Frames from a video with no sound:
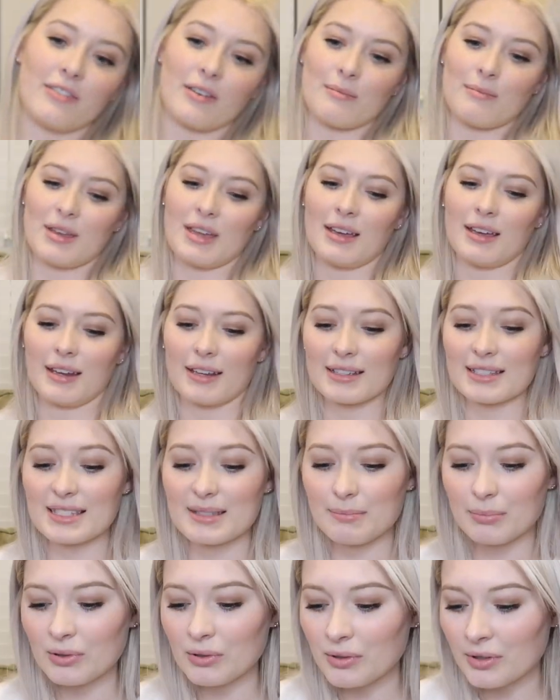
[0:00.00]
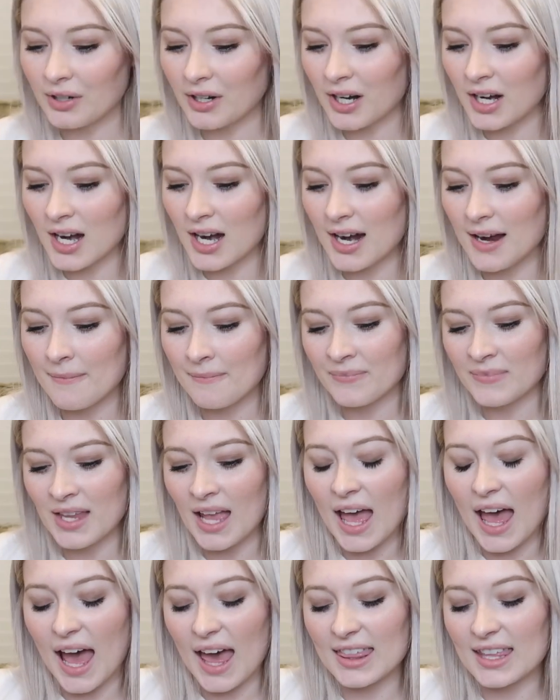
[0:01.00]
from Being an Explorer.
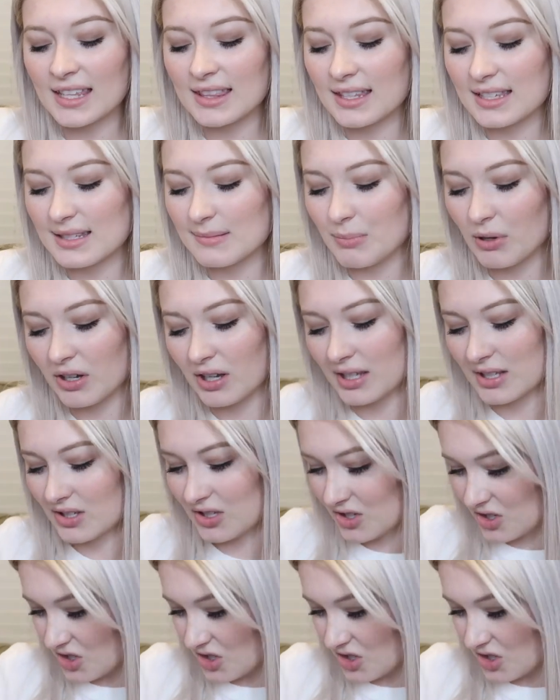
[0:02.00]
I think this book is